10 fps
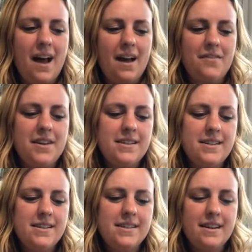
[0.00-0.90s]
This
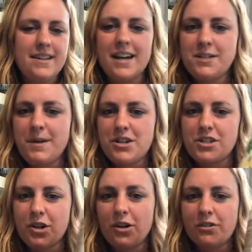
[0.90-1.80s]
is
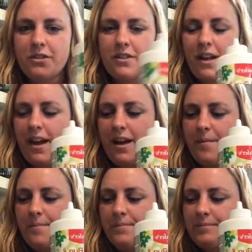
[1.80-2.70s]
diatomaceous earth,
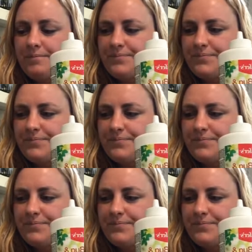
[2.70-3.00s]
and